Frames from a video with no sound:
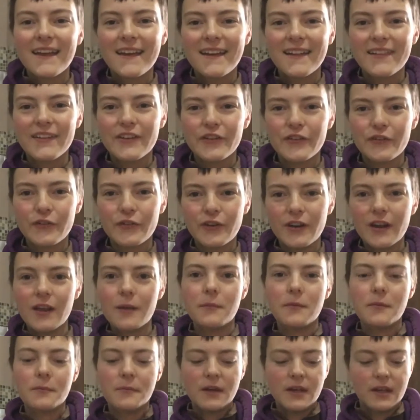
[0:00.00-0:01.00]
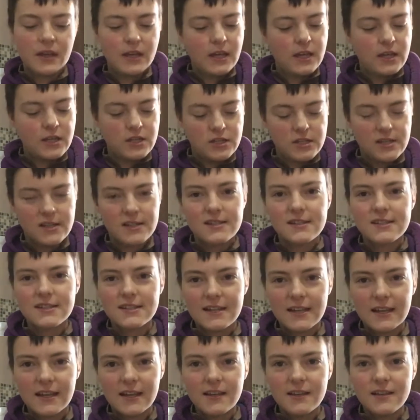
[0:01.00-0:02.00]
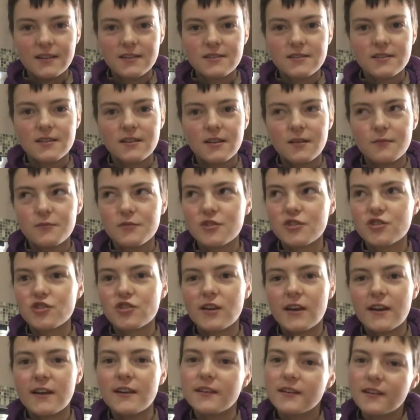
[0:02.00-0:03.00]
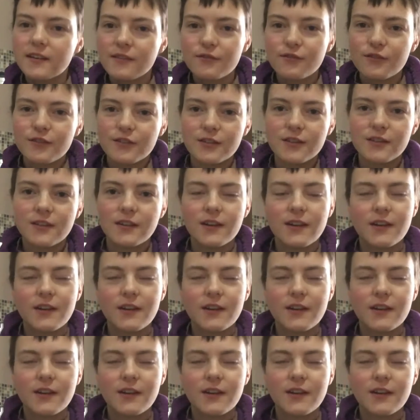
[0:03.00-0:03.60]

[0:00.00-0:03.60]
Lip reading: Hello everyone, I'm in my kitchen today, so I'm just trying different,